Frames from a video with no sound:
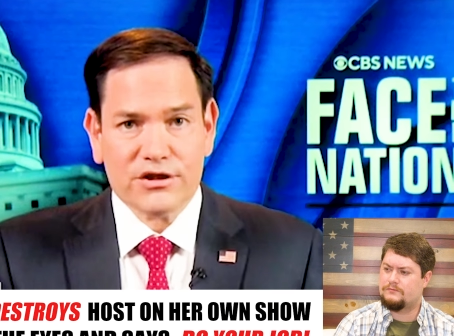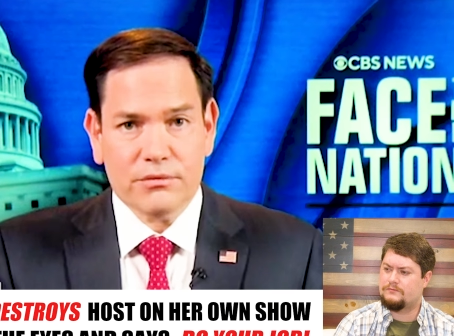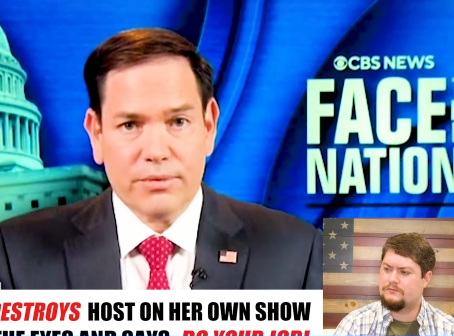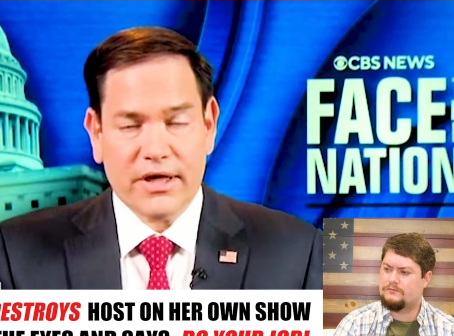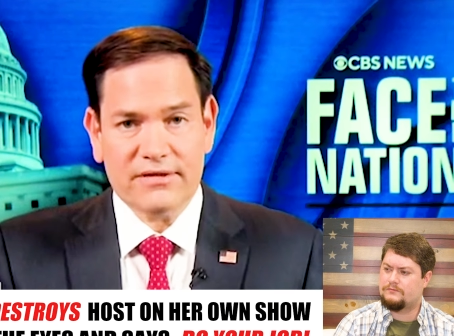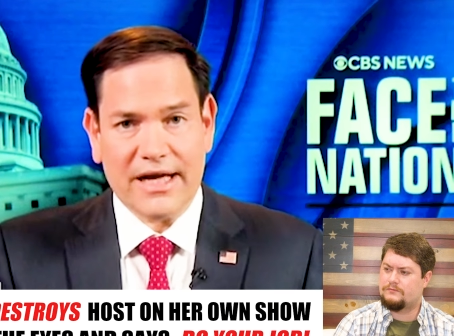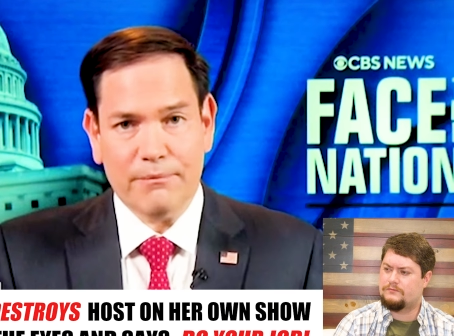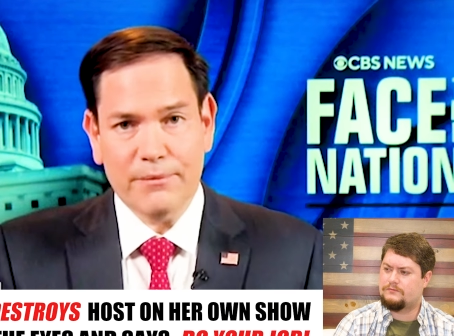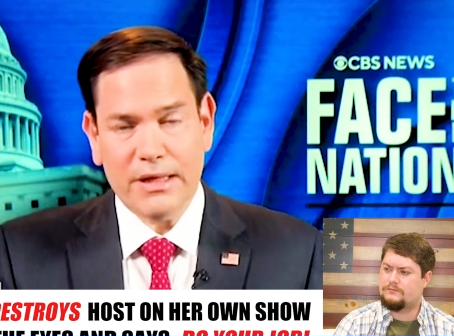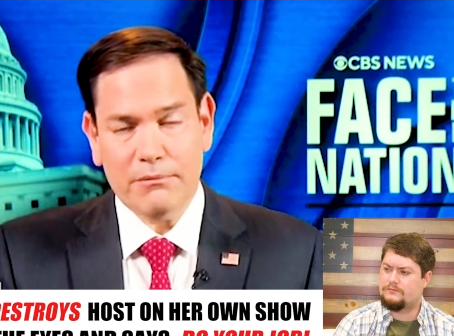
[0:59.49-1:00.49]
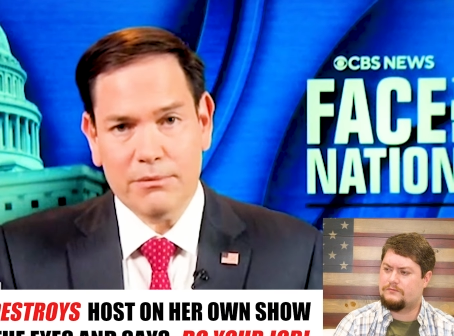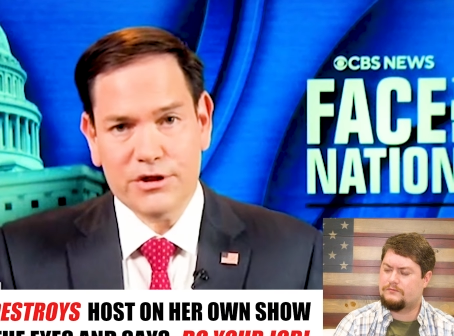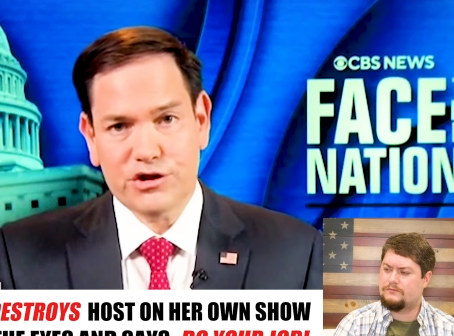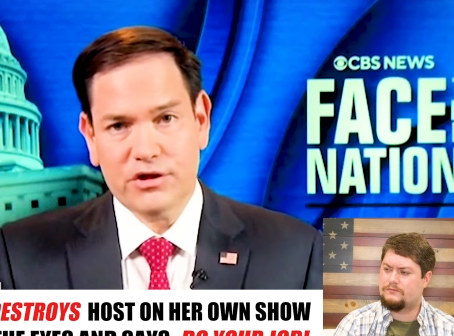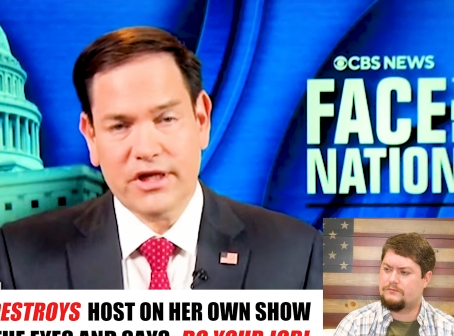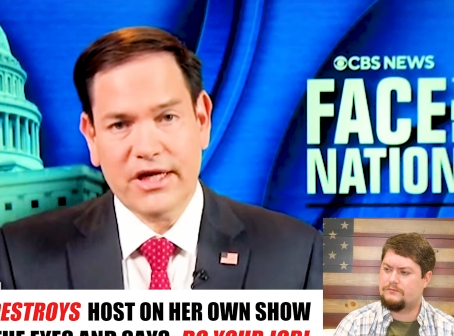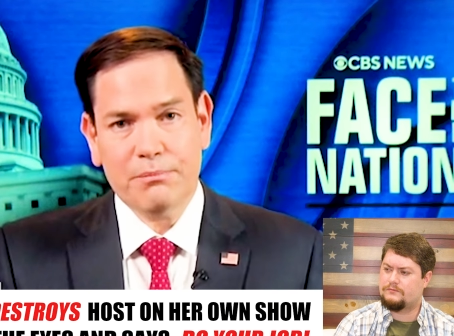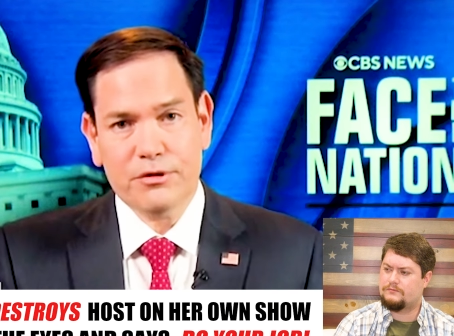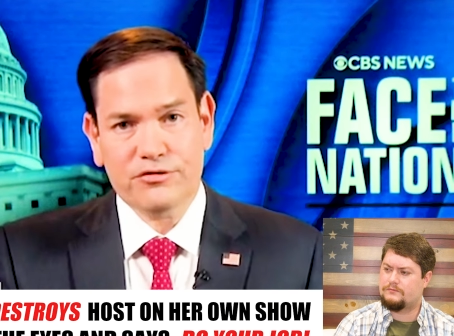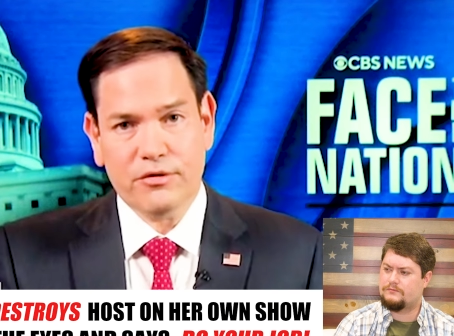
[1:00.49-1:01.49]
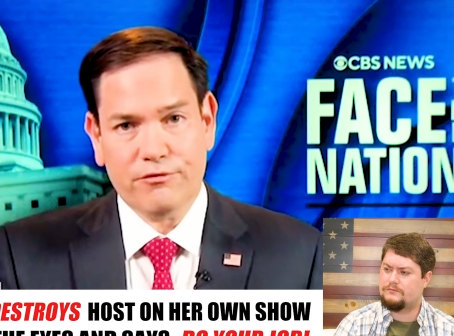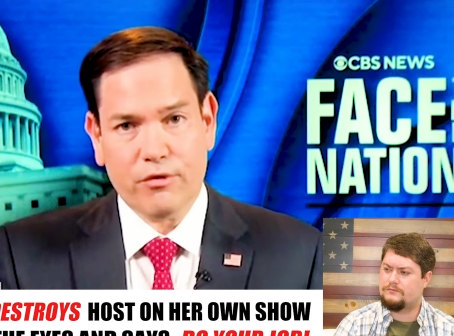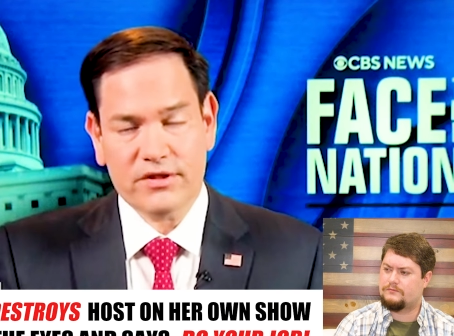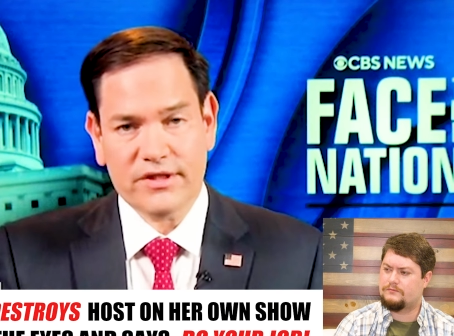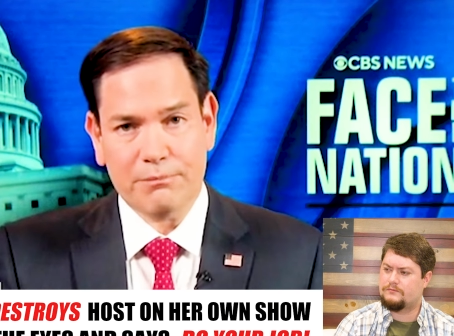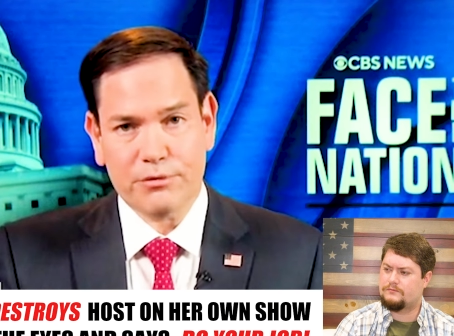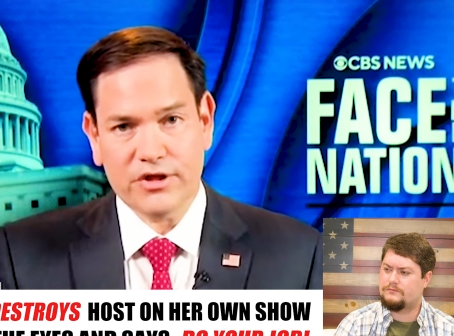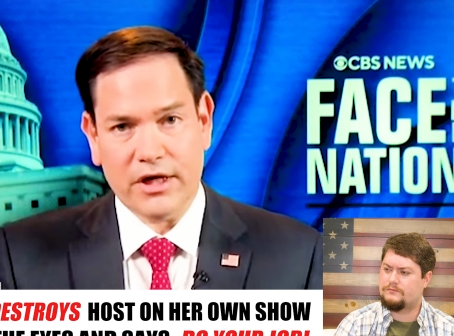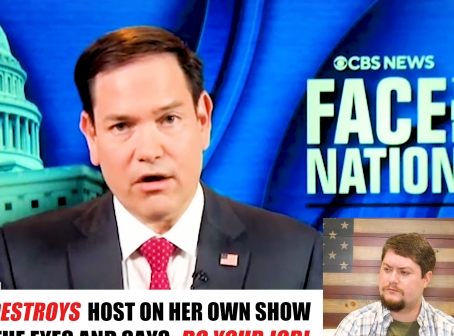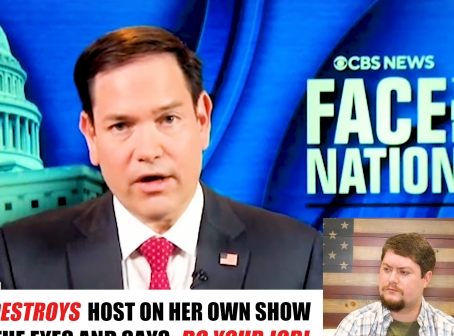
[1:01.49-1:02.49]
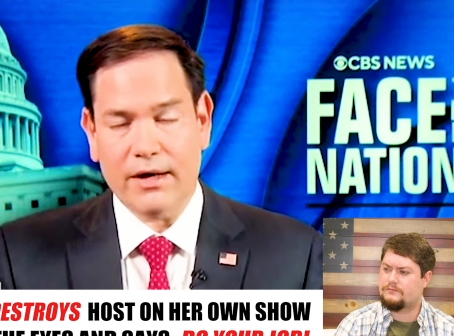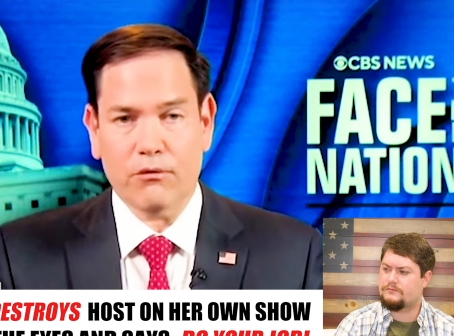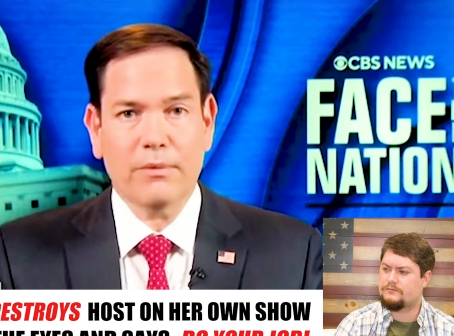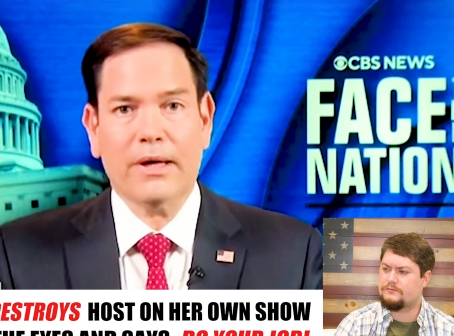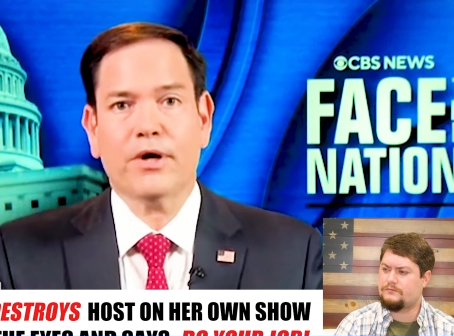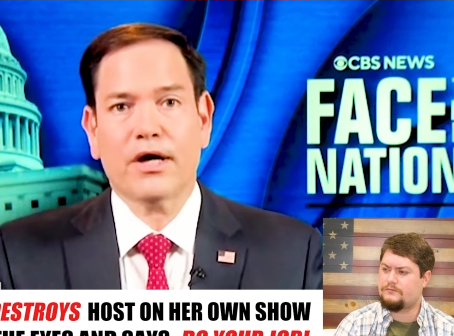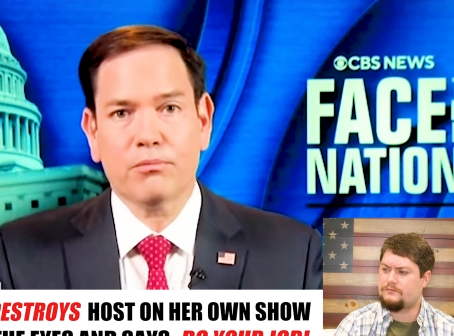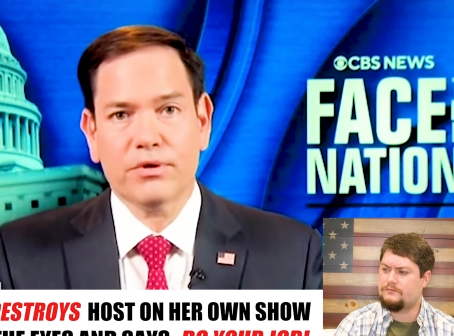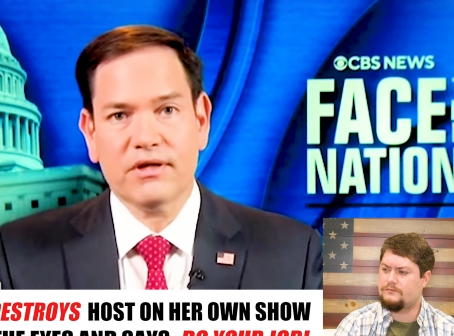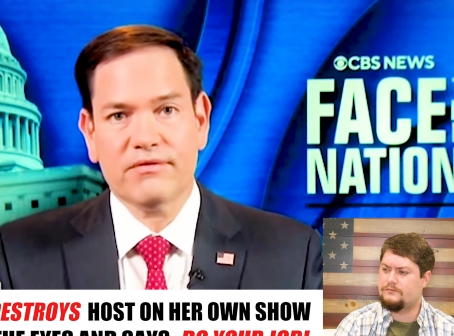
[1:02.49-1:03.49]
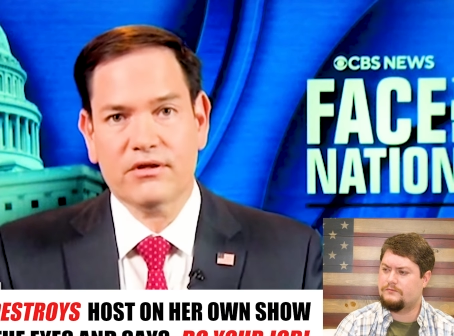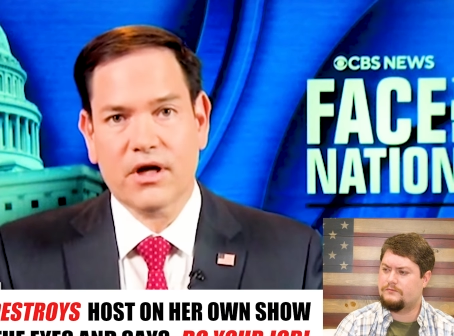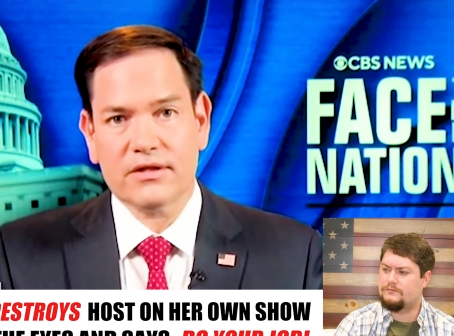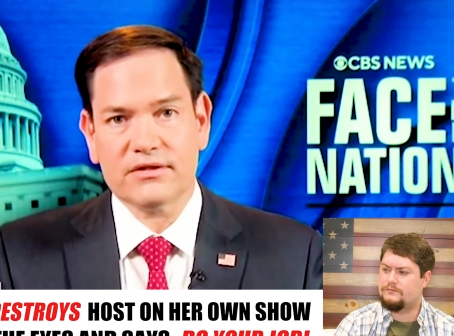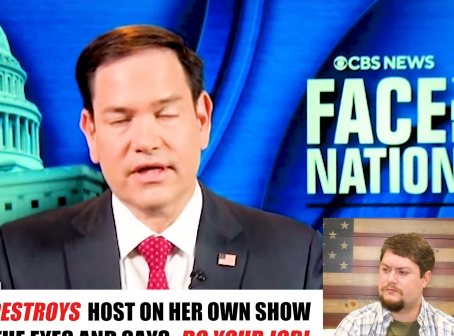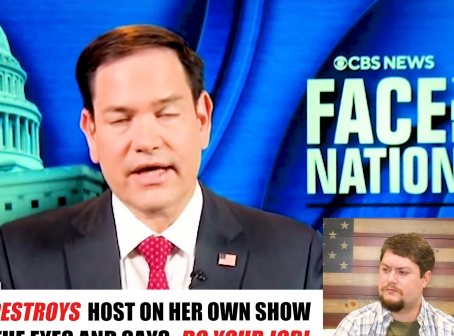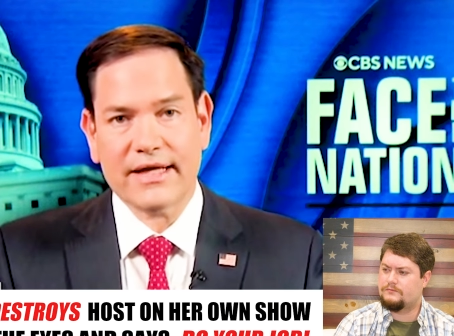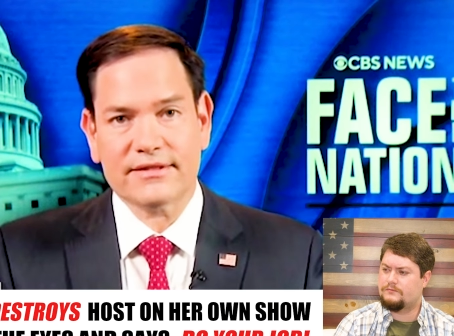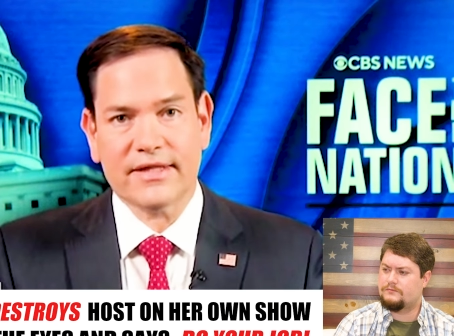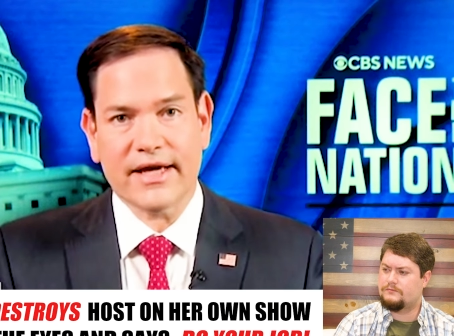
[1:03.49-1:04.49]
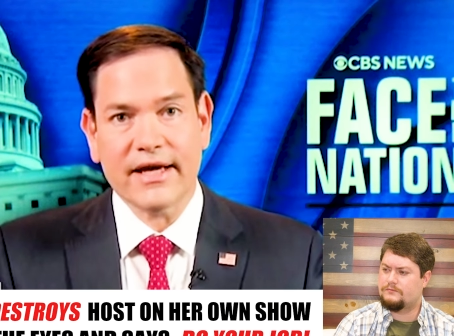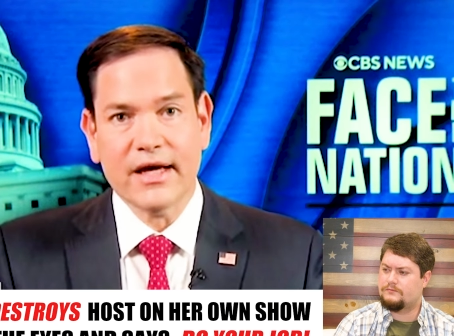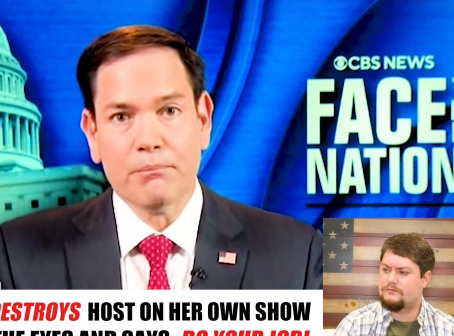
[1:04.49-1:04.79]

Speaker 1: because at a minimum, it shouldn't keep us from, for example, saying, okay, well, maybe I don't believe the dogs and the cats thing, but